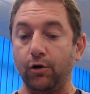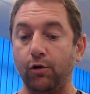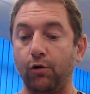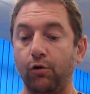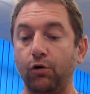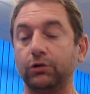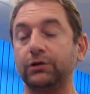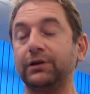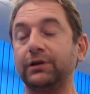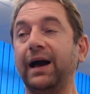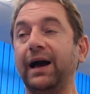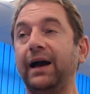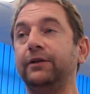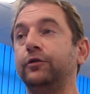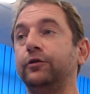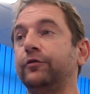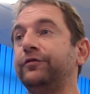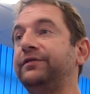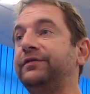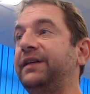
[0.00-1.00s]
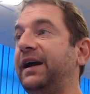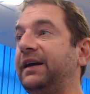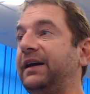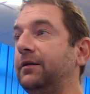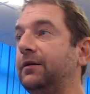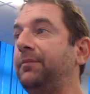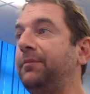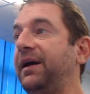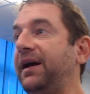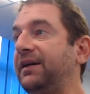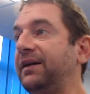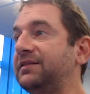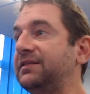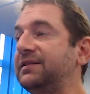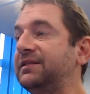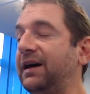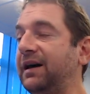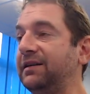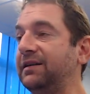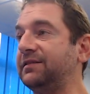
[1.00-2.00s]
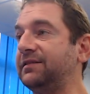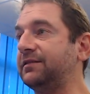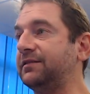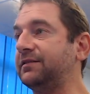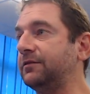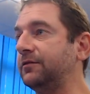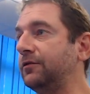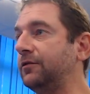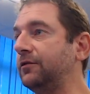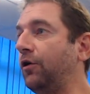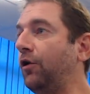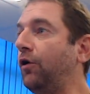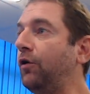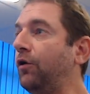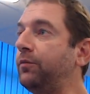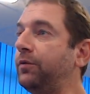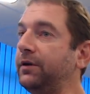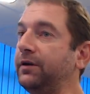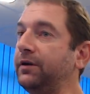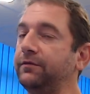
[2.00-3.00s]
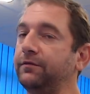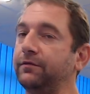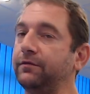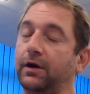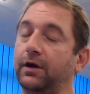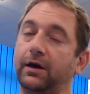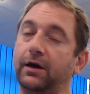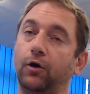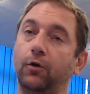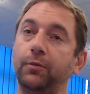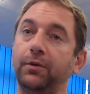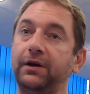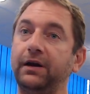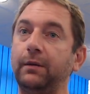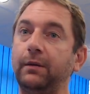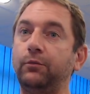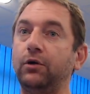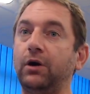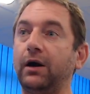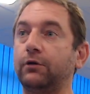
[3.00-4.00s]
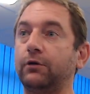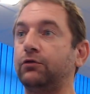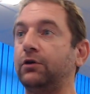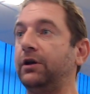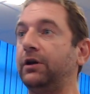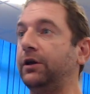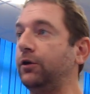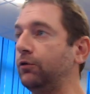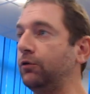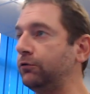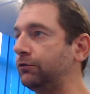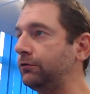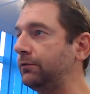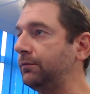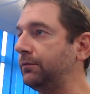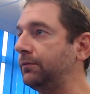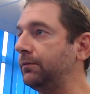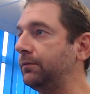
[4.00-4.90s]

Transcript: What kind of database does Open Nebula actually use?